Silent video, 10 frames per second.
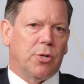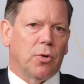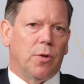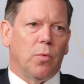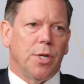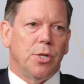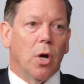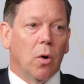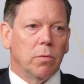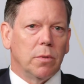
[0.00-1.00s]
sure that we
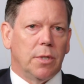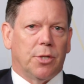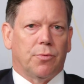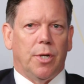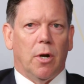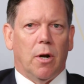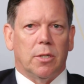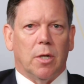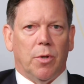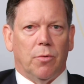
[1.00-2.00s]
don't
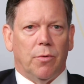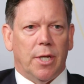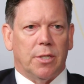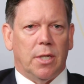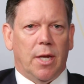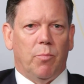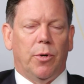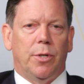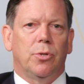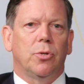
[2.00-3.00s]
disregard some of the risk and
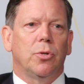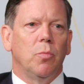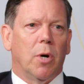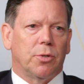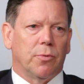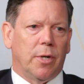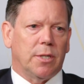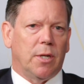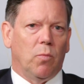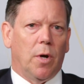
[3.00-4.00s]
put too much
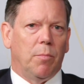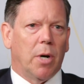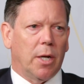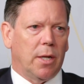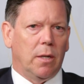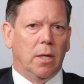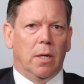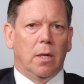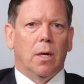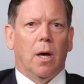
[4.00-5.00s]
risk in one bucket.
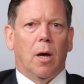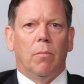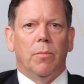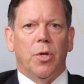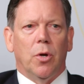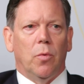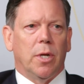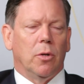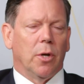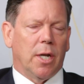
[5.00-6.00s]
You know, we
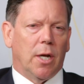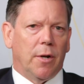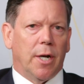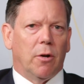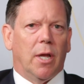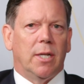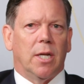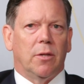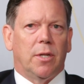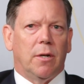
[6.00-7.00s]
can look at other airlines
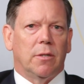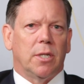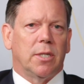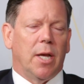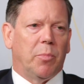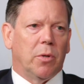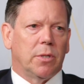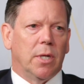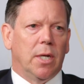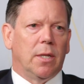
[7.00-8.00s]
out there as
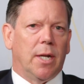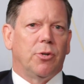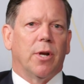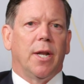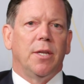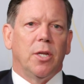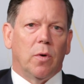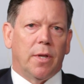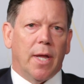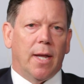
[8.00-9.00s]
examples that are trying to deal
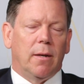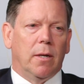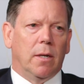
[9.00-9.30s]
with that